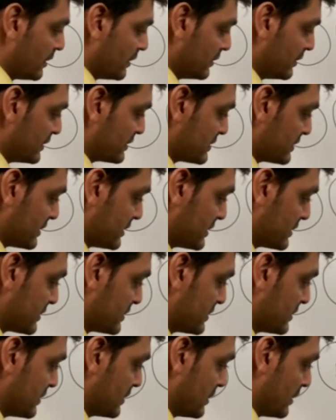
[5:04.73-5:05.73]
this
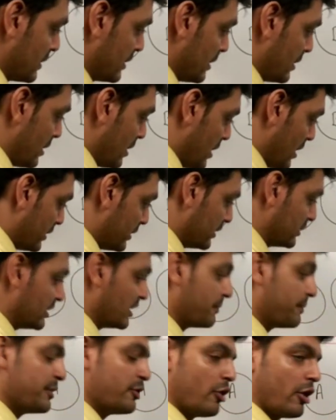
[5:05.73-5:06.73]
is
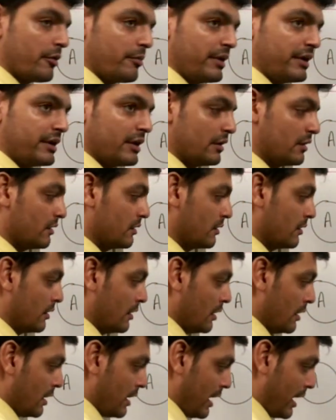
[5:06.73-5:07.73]
another p orbital,
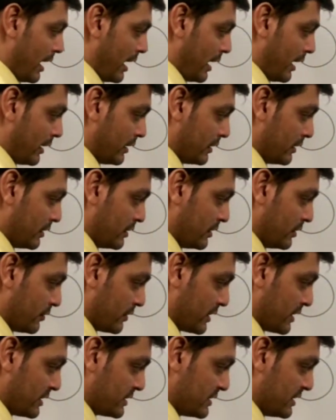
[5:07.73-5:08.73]
and you
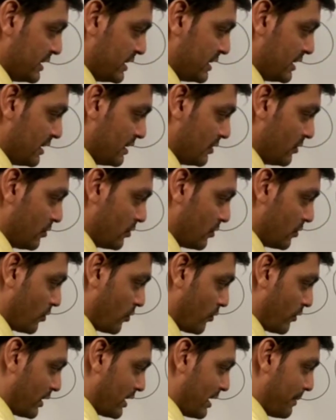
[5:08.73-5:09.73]
can see here
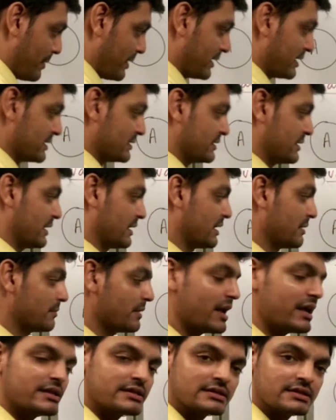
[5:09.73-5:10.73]
overlapping is taking
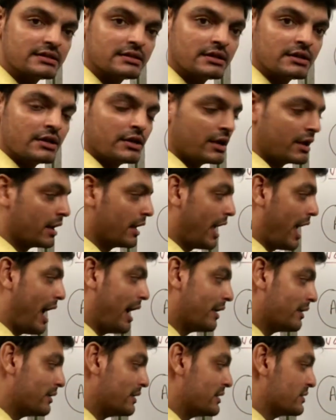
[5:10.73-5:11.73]
place,
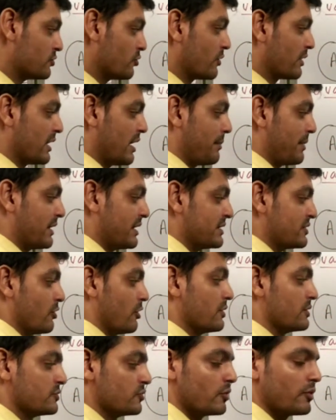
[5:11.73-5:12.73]
and this overlapping is
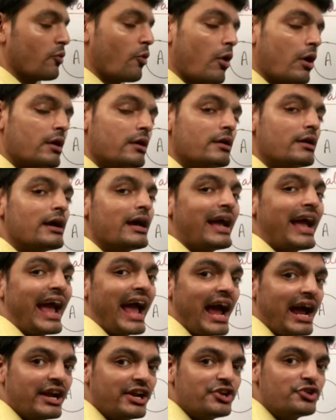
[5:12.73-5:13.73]
also called
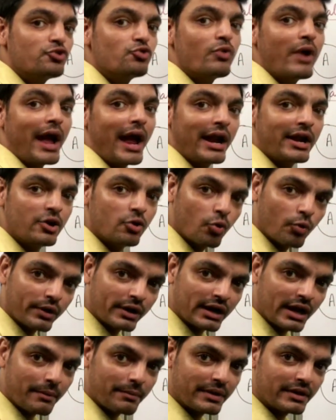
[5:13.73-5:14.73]
end-to-end
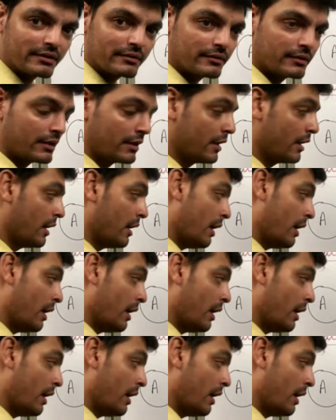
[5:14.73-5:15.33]
overlapping.